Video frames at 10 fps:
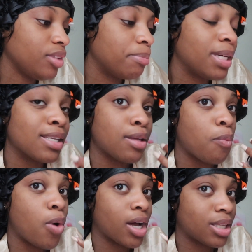because
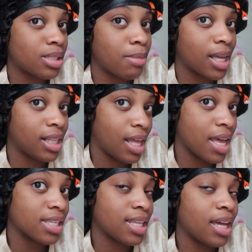I'm walking to my
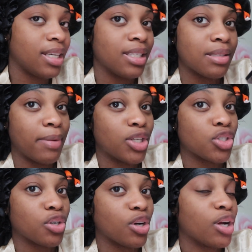class, I need to make
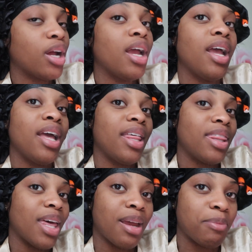sure
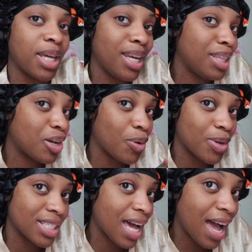that I'm getting there
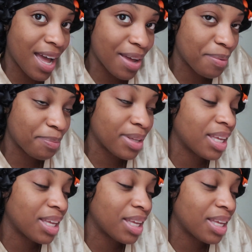on time.